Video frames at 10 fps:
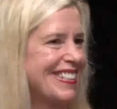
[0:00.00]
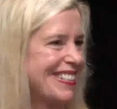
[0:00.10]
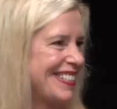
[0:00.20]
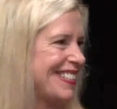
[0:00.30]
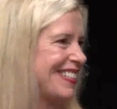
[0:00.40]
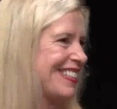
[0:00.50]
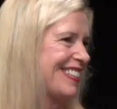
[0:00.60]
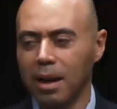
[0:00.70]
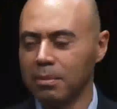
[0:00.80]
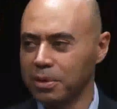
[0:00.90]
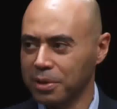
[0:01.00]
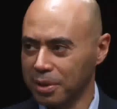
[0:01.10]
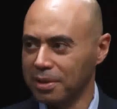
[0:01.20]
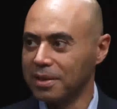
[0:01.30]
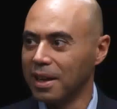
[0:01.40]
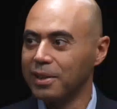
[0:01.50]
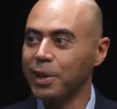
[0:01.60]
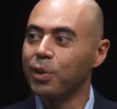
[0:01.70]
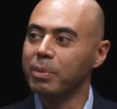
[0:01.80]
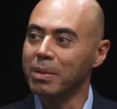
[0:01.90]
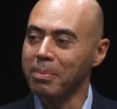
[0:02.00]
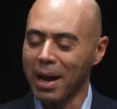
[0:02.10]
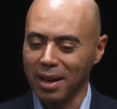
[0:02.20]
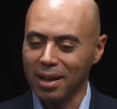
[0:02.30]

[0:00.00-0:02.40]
I'm certain that there will be many.